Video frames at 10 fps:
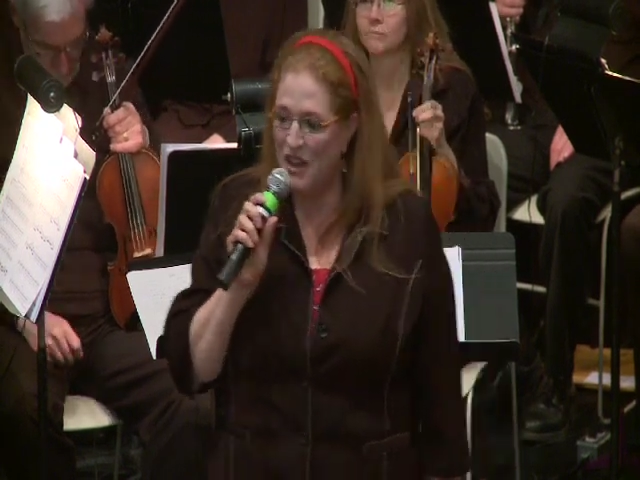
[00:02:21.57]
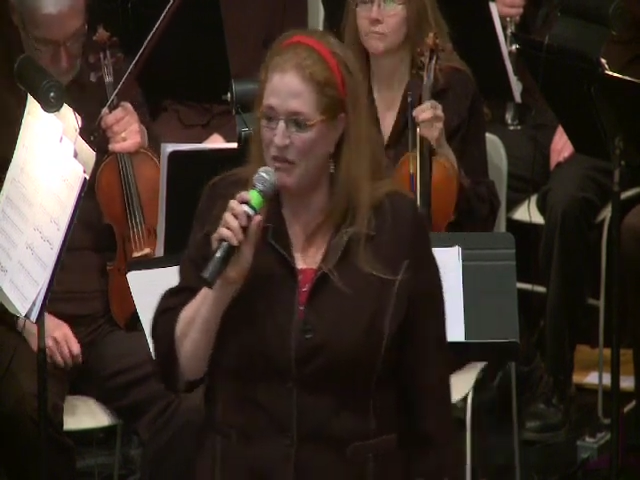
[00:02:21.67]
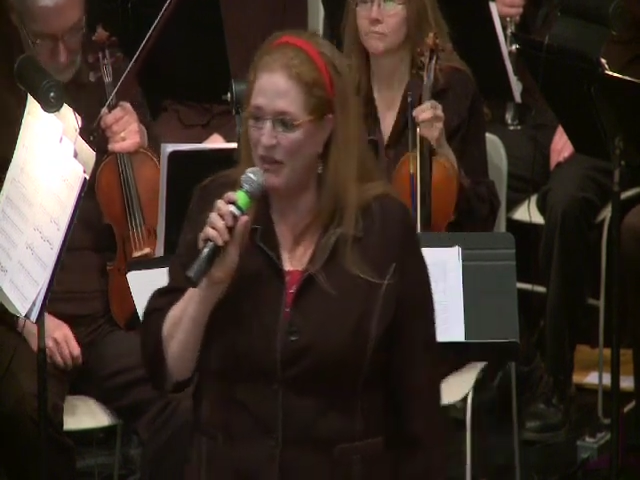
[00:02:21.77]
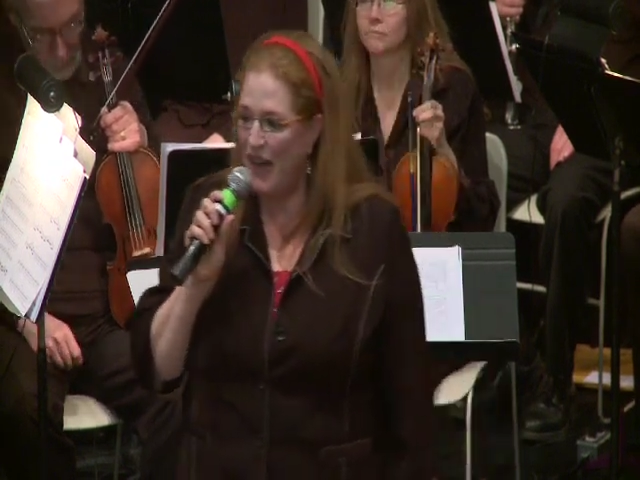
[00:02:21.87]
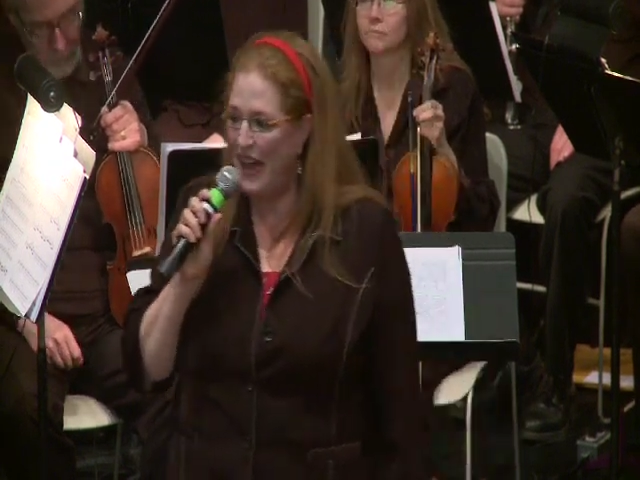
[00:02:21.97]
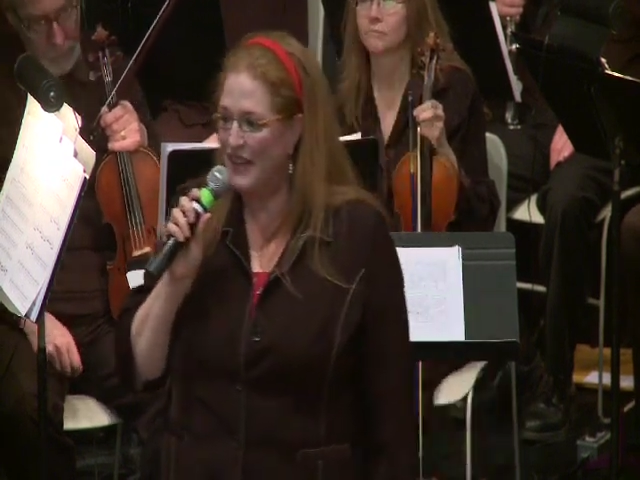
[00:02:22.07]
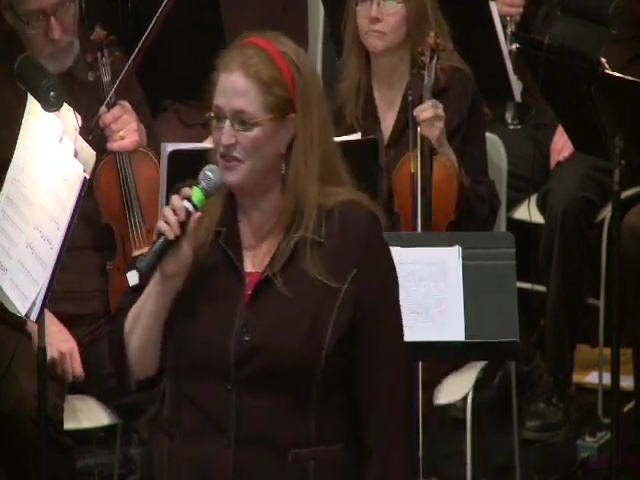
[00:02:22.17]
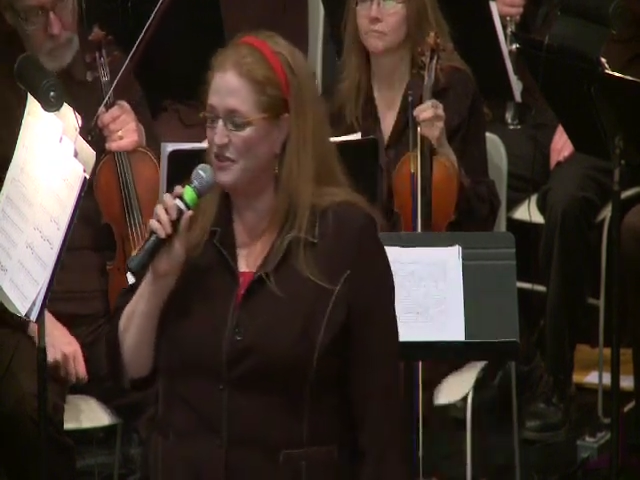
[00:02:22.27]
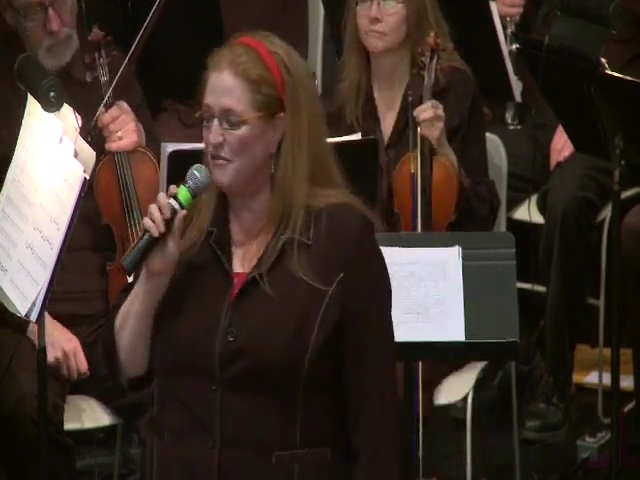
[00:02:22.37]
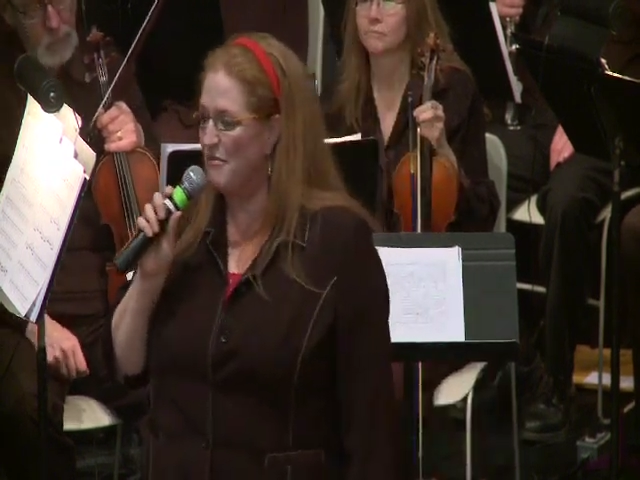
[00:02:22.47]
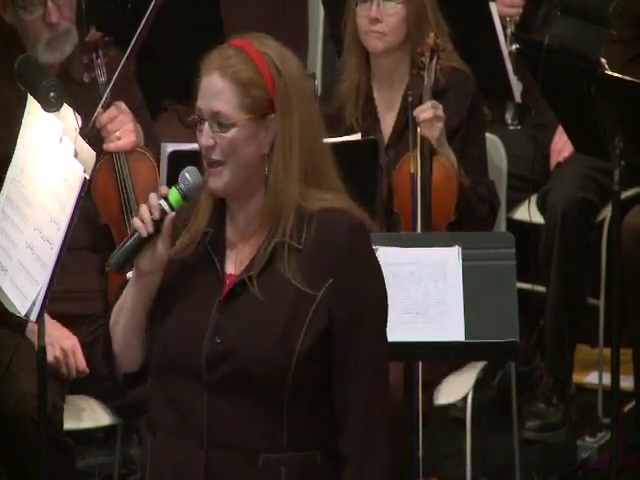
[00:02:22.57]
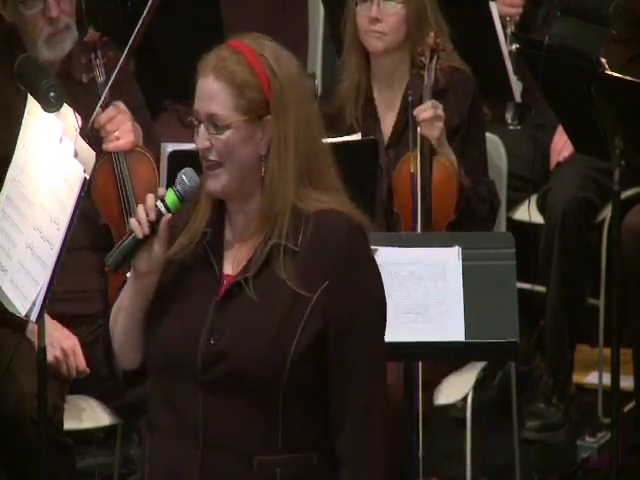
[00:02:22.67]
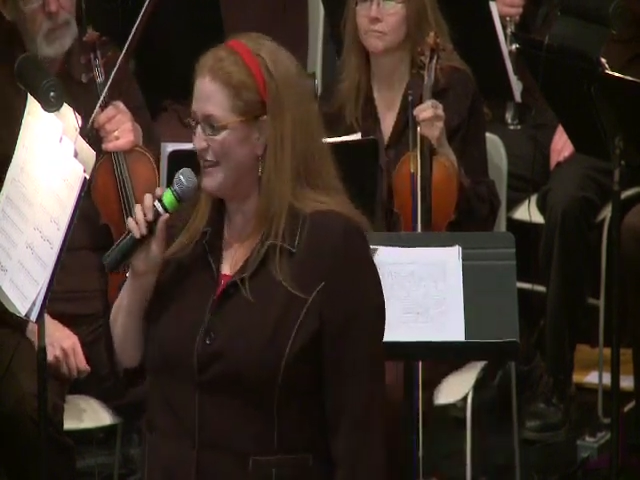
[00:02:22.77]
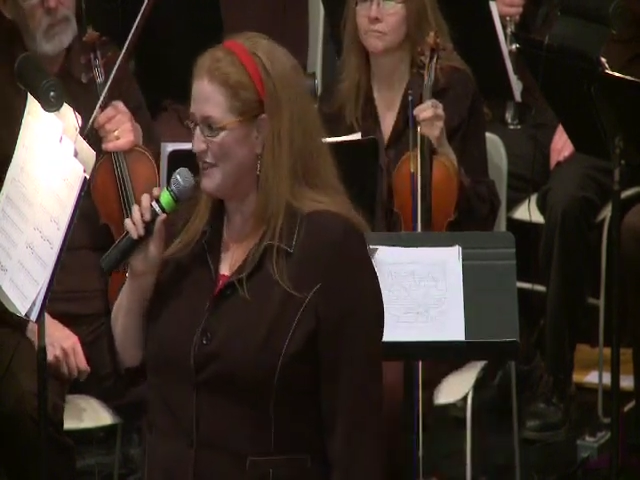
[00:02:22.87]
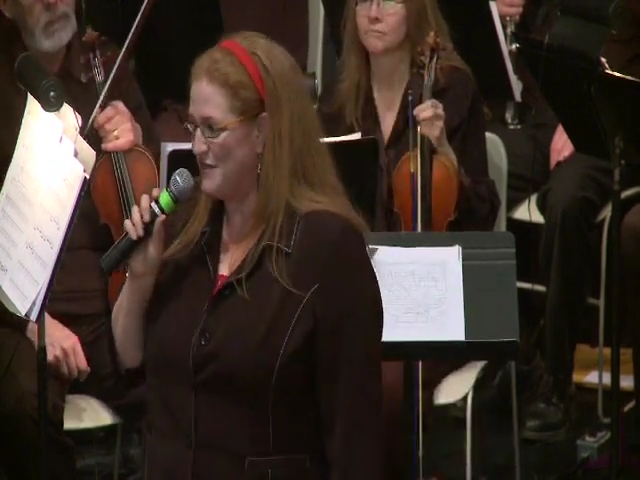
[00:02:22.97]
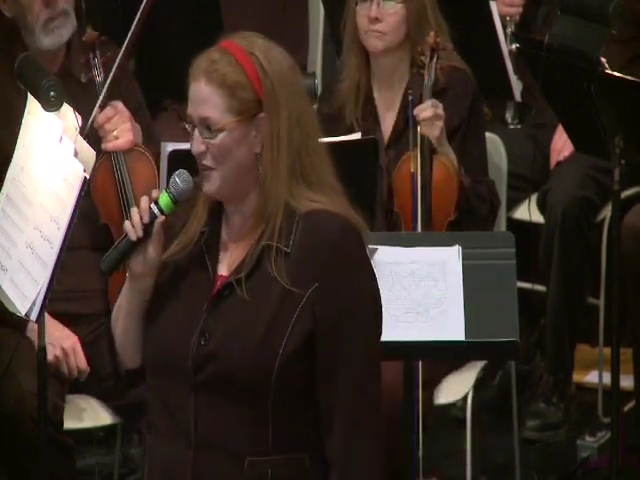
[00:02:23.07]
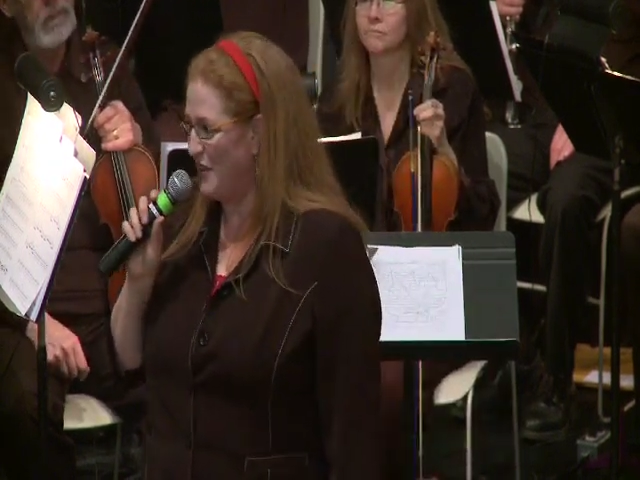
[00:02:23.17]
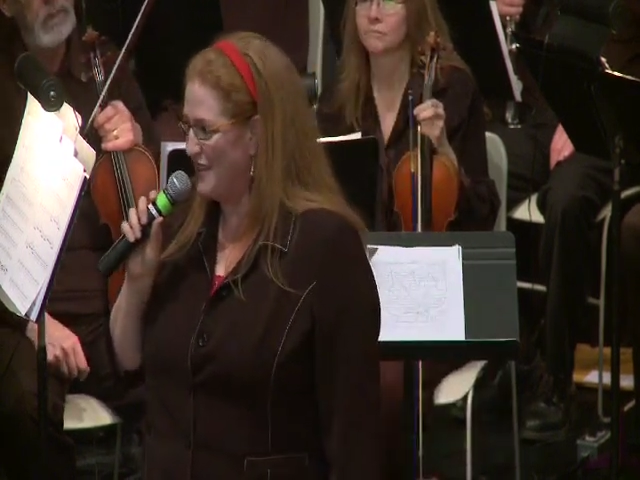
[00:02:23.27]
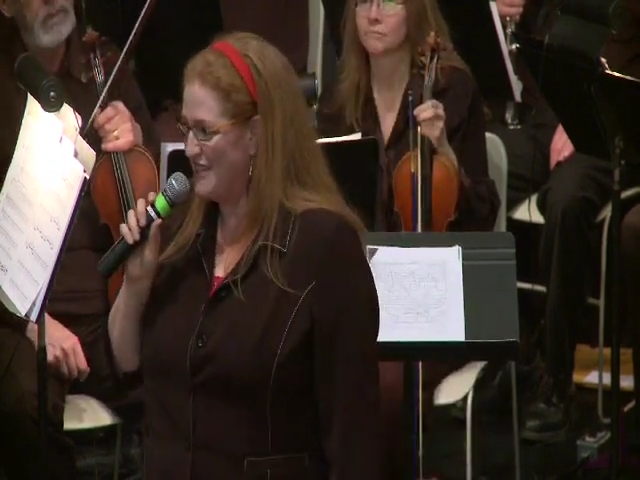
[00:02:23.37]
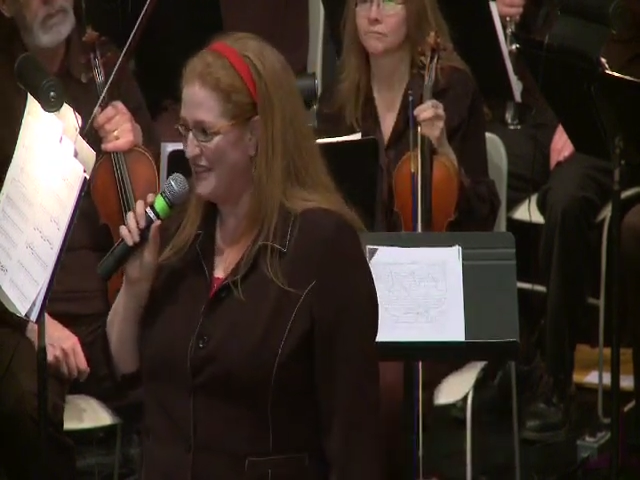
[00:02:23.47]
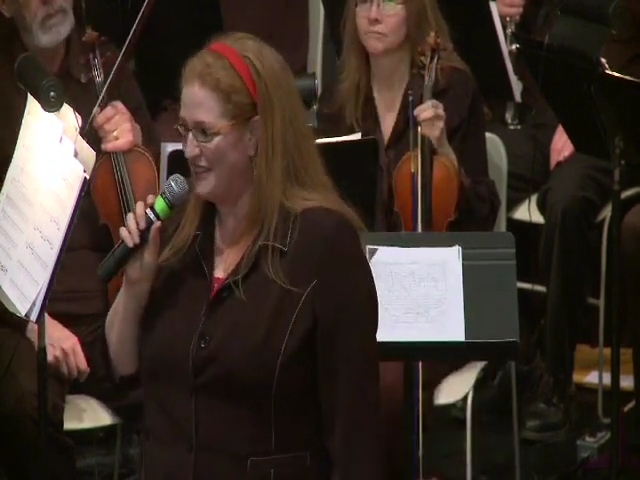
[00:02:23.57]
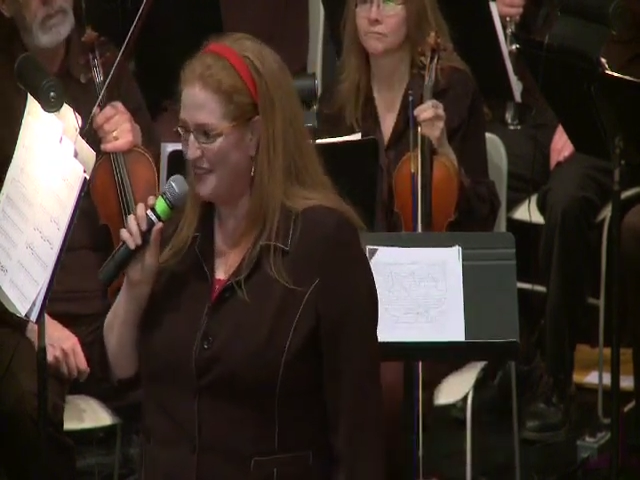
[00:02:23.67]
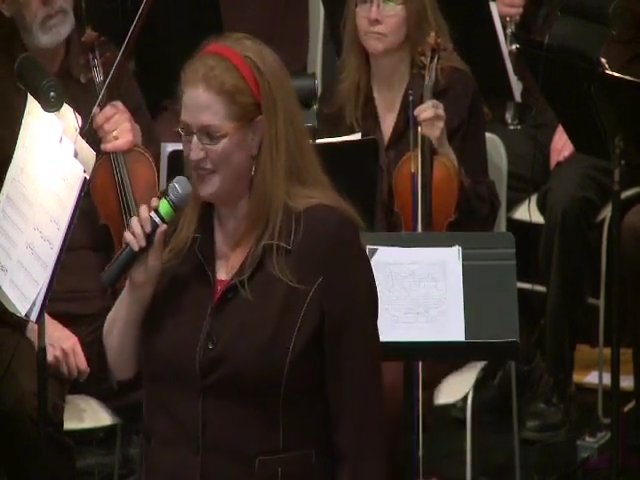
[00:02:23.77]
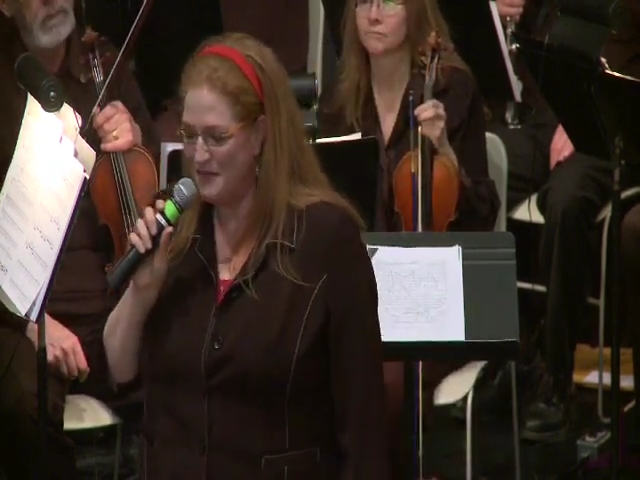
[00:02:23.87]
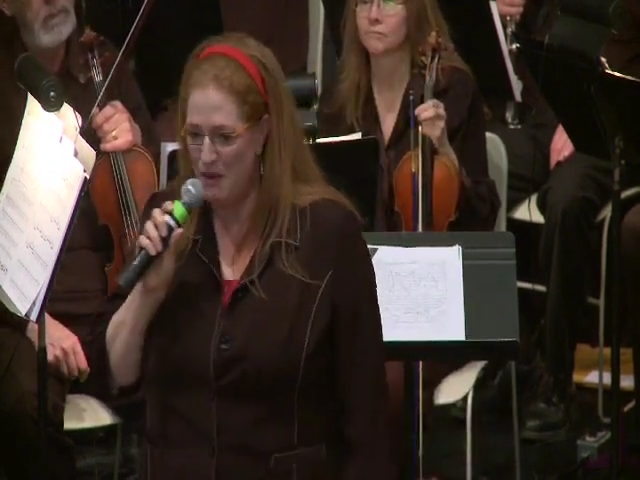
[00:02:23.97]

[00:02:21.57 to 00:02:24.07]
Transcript: We've had tremendous volunteers,